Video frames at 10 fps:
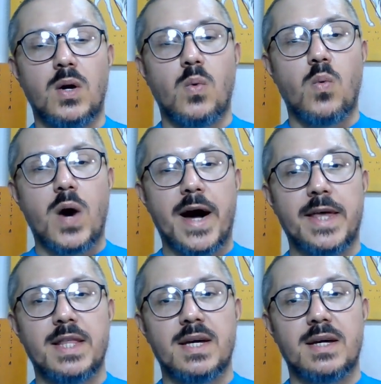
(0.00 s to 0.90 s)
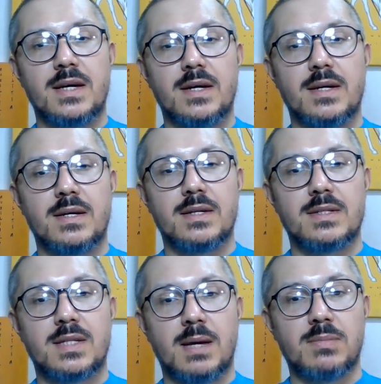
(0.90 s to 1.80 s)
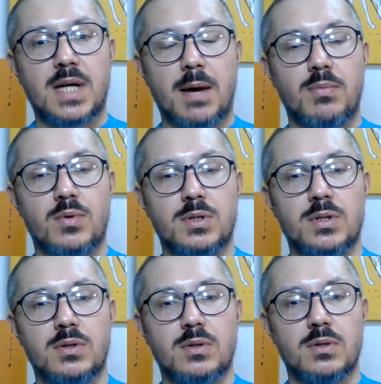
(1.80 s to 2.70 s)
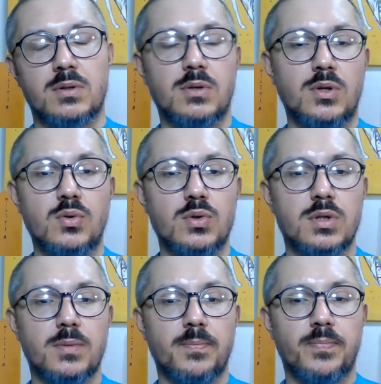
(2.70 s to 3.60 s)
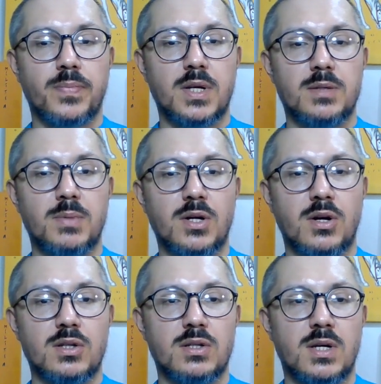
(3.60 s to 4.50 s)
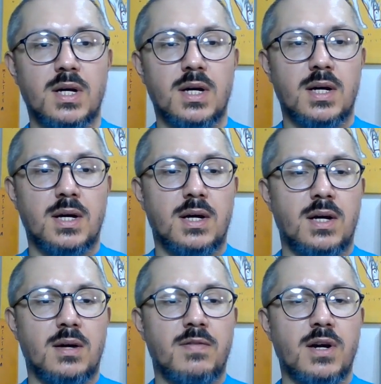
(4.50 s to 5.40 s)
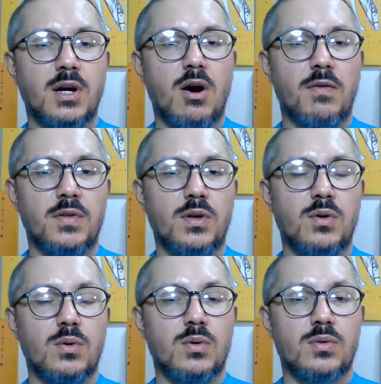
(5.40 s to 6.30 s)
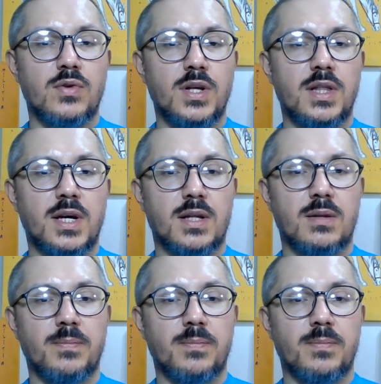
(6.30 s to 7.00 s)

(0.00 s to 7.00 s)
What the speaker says: why the stem type was used is because very often you read that